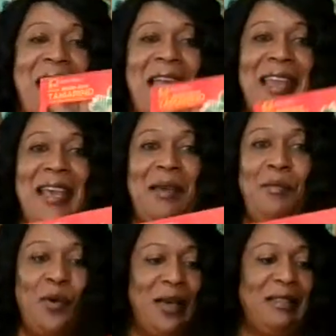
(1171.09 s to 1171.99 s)
And I
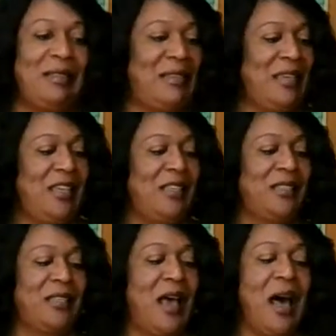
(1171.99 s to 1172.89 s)
bought
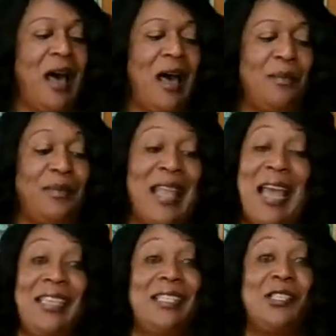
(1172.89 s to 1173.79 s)
these
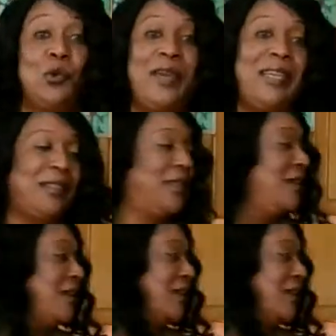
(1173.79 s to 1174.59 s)
nice sweet